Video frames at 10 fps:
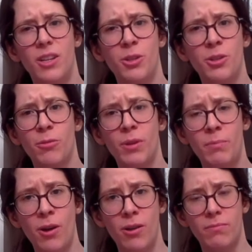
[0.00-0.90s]
two to three
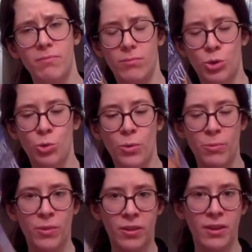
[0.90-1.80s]
part story
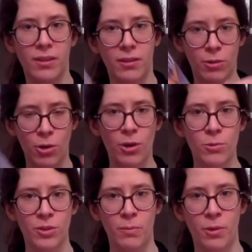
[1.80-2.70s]
within the
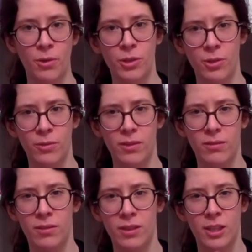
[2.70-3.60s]
Chronicles of Pern, so
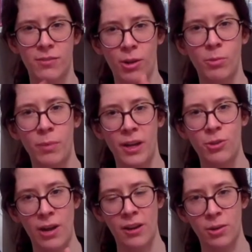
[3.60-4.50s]
this is followed by
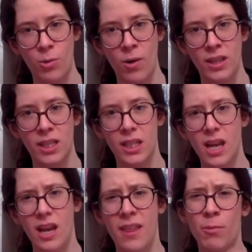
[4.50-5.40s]
Dragonquest,
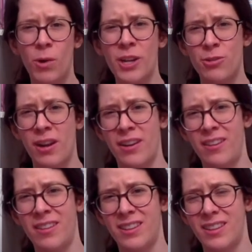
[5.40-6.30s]
and The White Dragon I
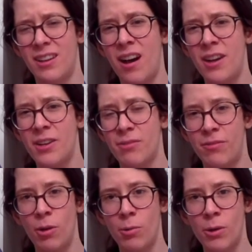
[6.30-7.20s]
think is kind of a
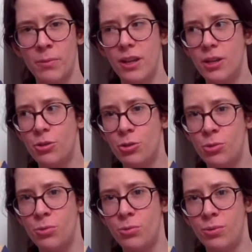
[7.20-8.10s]
follow-up
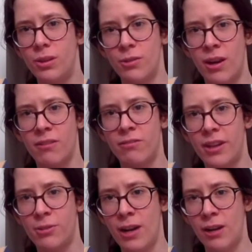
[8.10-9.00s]
to Dragonflight
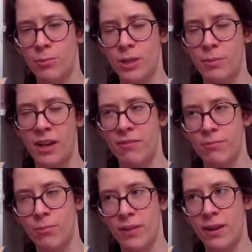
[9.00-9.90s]
and Dragonquest, but I
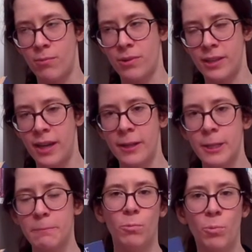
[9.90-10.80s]
haven't read that one
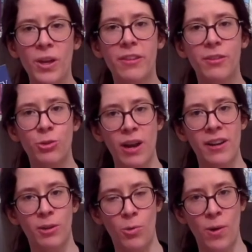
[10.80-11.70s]
yet. With
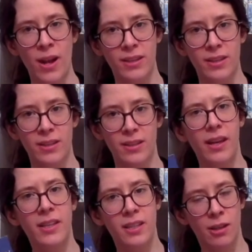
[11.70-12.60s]
Dragonquest,
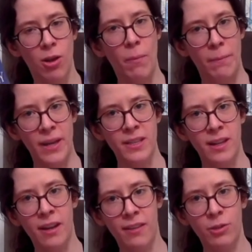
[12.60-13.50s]
it's a lot better,
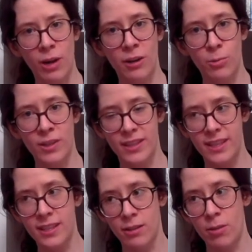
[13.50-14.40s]
and I think Dragonquest
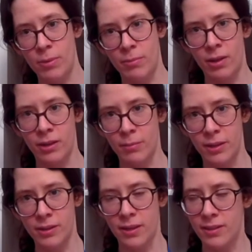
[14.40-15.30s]
is a lot better, but I'll get
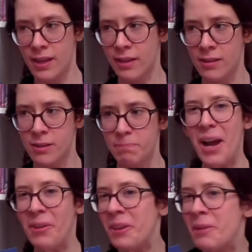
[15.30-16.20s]
back to that in a second. I
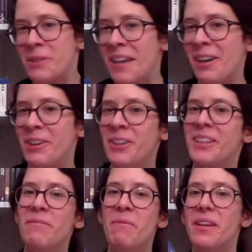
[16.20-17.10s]
don't think it was that good.
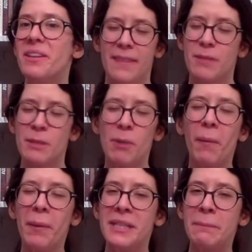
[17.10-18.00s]
There's some
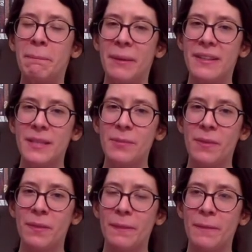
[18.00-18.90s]
problematic bits with
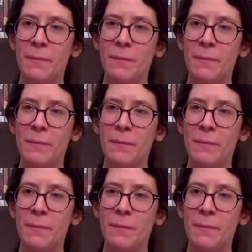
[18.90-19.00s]
the